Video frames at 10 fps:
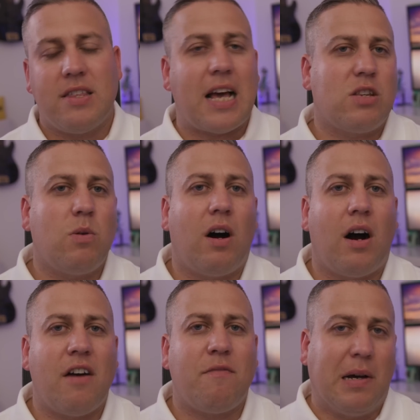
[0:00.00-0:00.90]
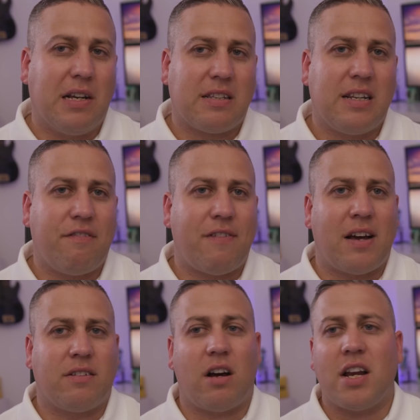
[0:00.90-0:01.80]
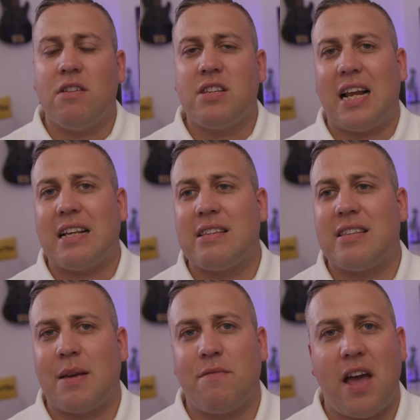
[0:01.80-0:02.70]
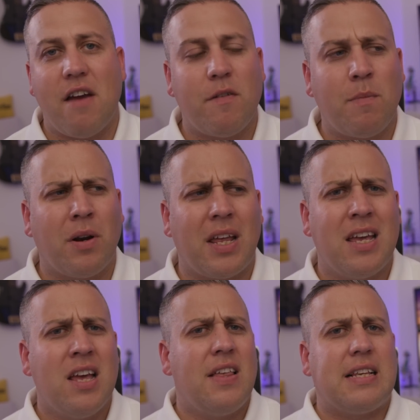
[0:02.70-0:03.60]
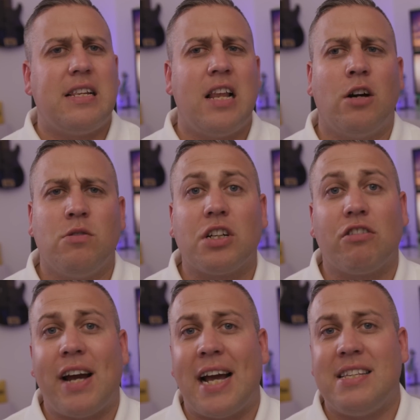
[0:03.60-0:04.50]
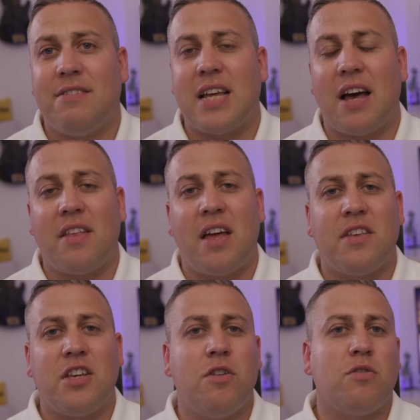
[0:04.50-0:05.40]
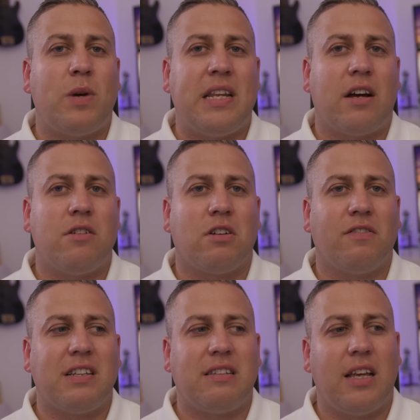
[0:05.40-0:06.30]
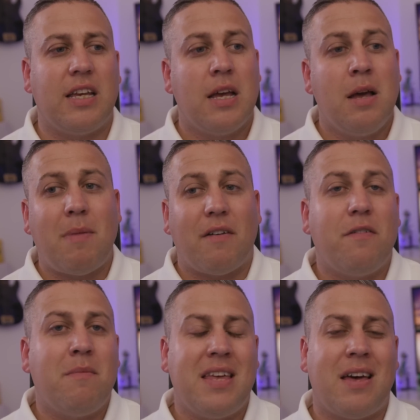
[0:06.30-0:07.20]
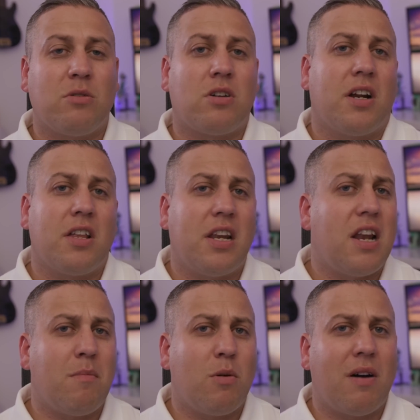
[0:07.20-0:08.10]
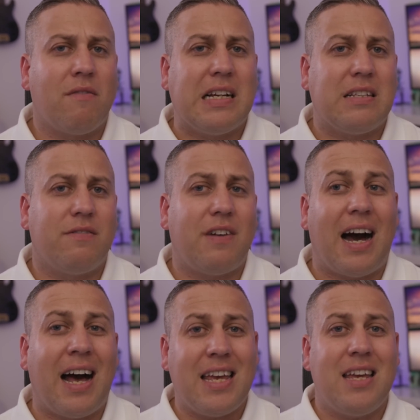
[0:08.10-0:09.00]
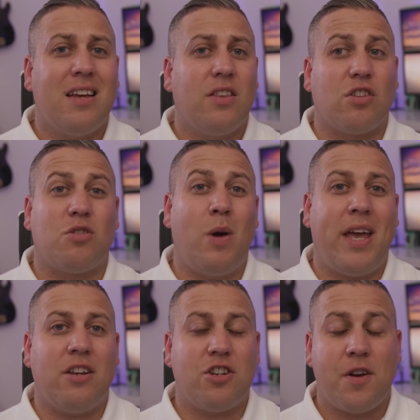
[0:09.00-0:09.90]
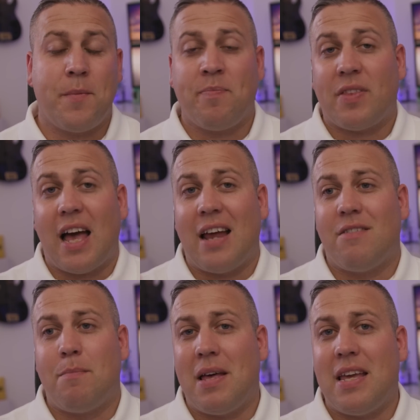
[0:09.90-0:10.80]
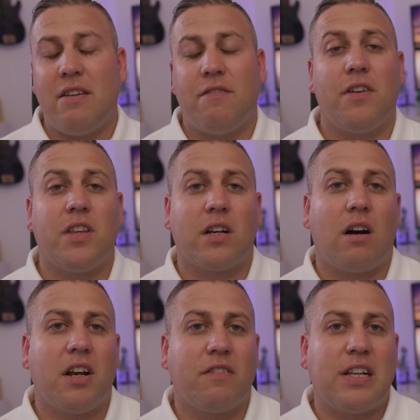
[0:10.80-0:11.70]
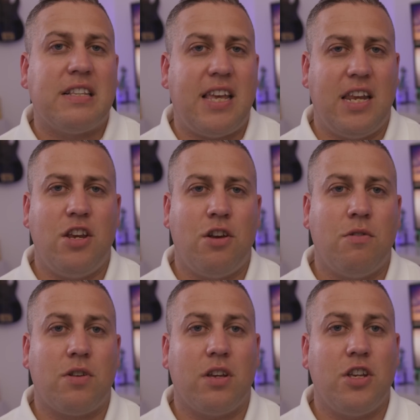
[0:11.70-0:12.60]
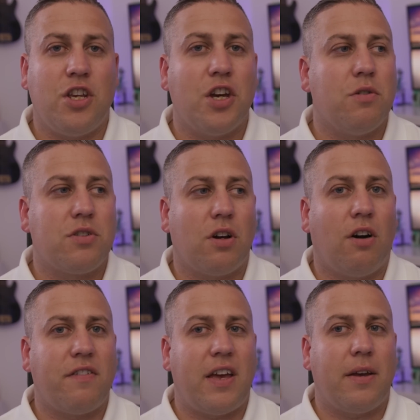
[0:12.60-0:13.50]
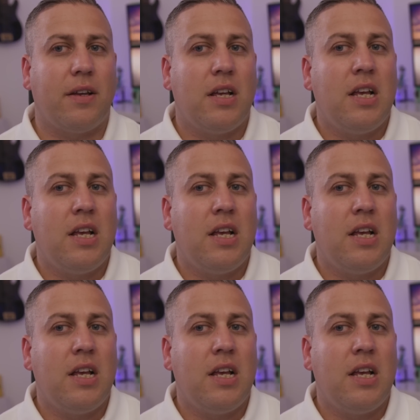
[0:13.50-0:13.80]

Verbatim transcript: That's what I've personally found. I don't say that's the same for everybody. There's loads of creatives out there that use Windows, obviously. But for me, that was kind of the number one reason for A, the switch, and B, for the kind of continued use of it.